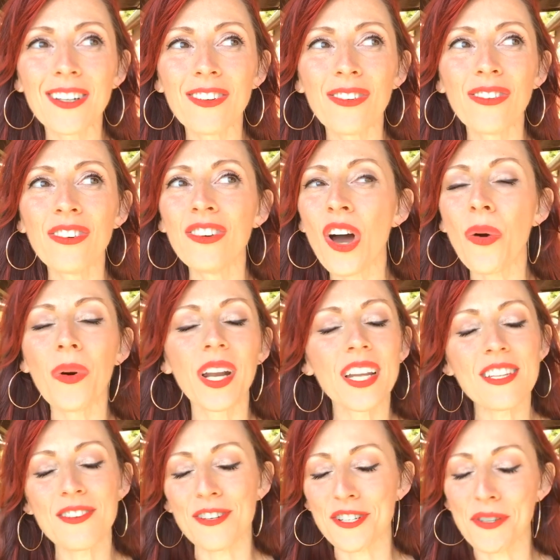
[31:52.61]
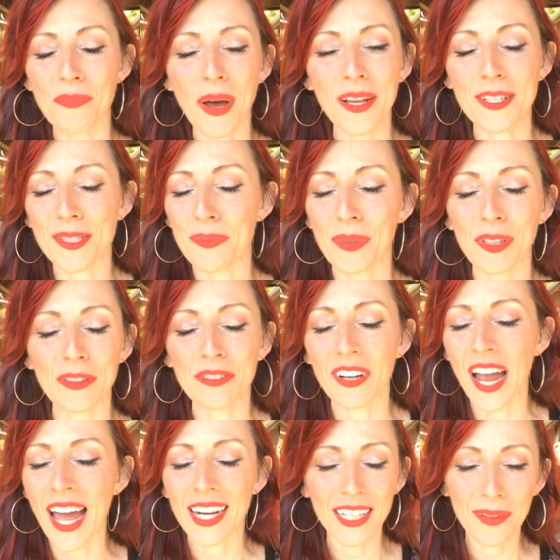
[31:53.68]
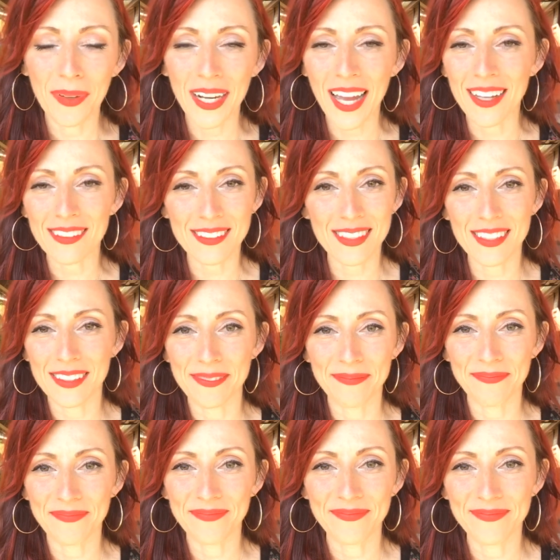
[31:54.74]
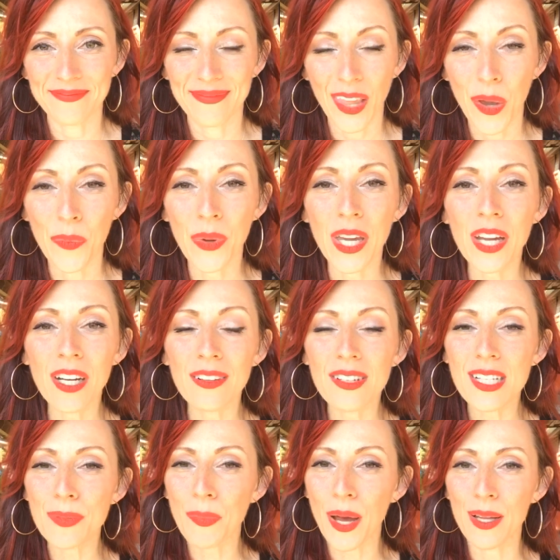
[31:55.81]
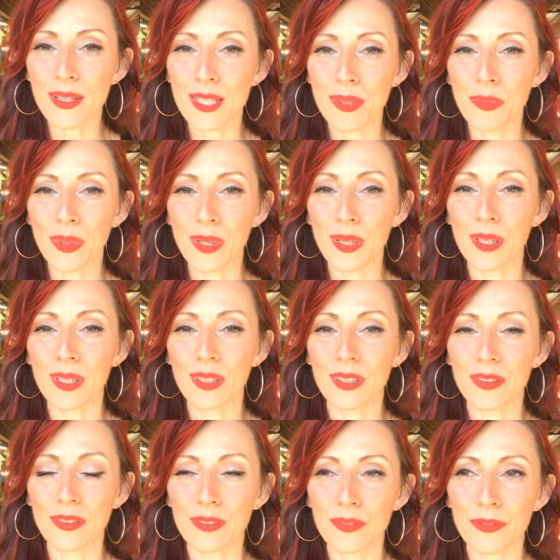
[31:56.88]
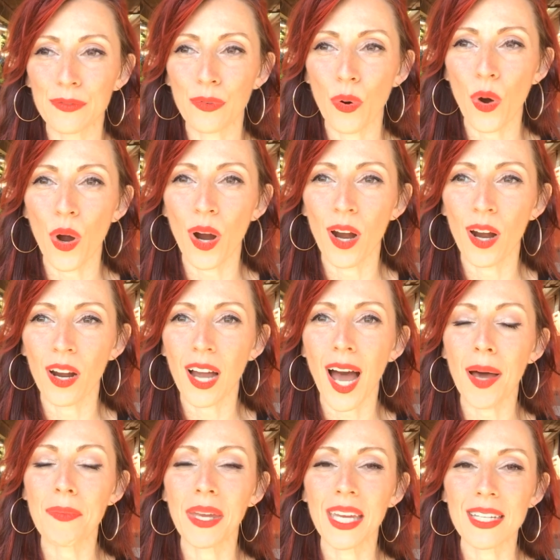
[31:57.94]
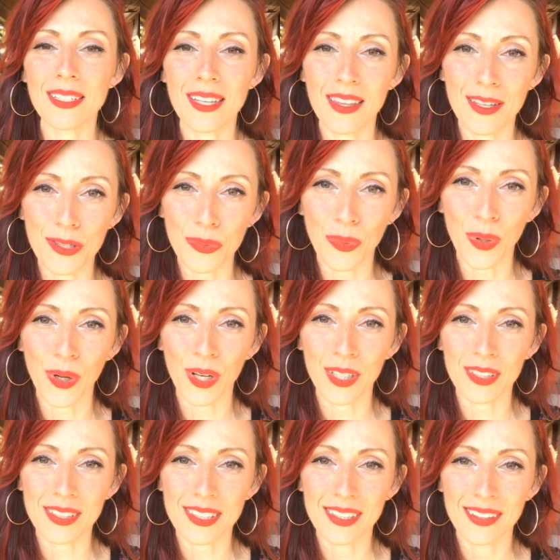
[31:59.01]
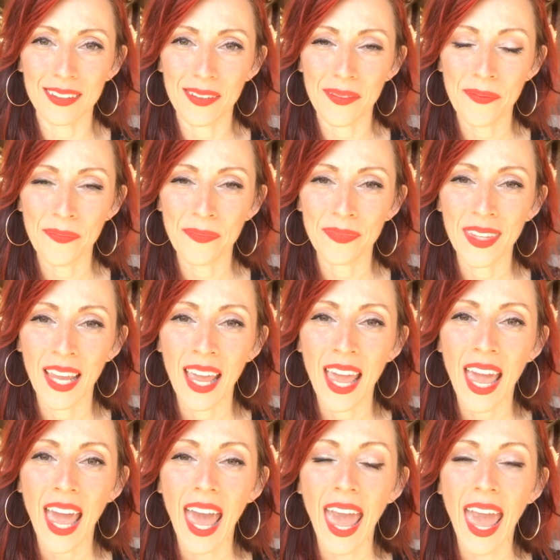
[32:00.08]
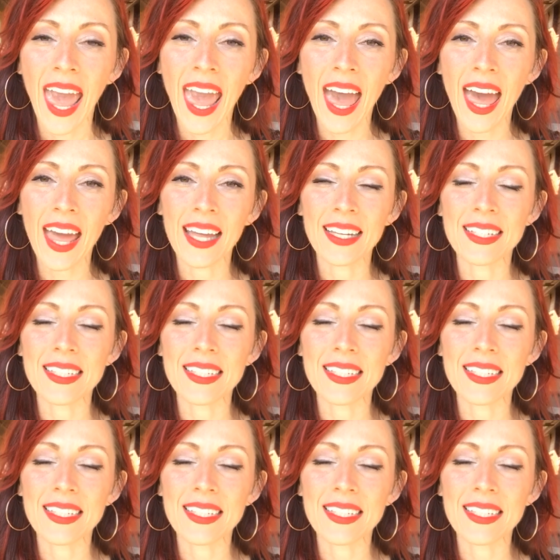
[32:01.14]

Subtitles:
No one is responsible for anyone else. We are responsible for coming into this world and